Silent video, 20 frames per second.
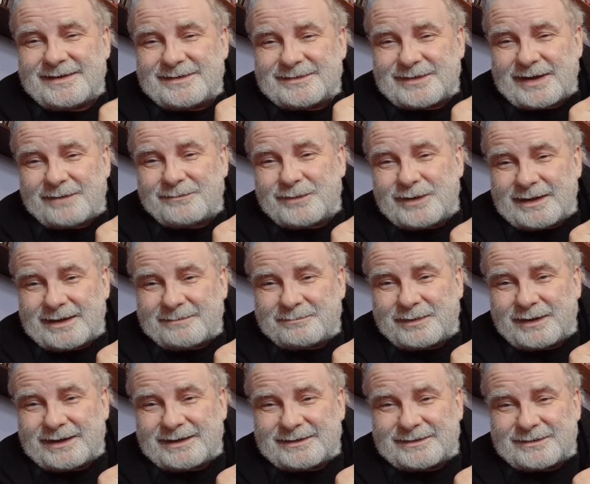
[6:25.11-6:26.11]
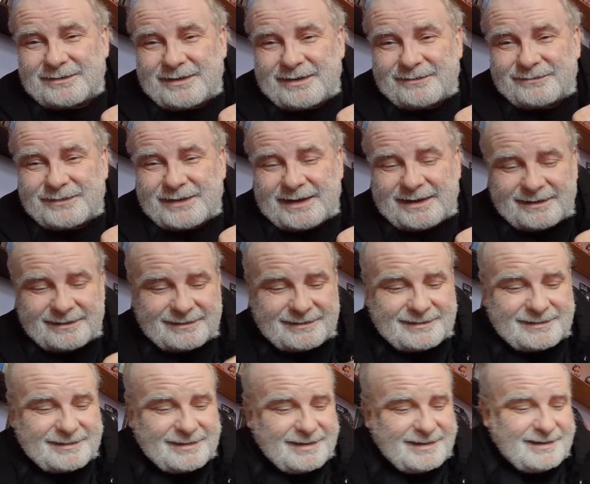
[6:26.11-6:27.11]
So I'm really pleased to have that.
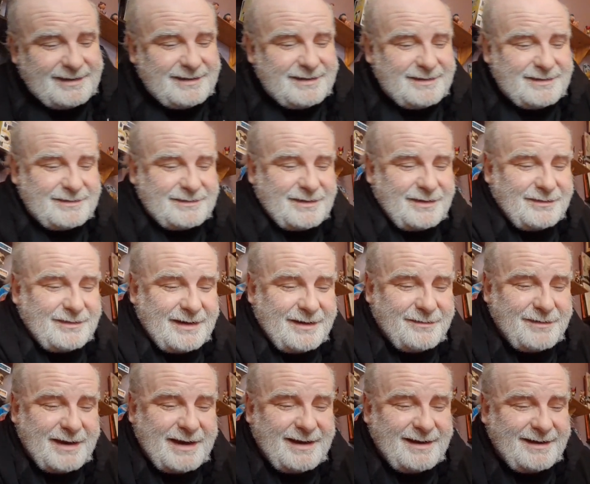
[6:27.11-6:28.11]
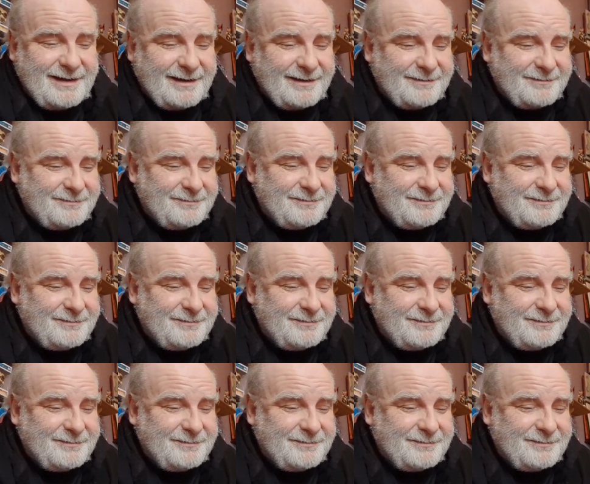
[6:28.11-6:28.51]
So there we are.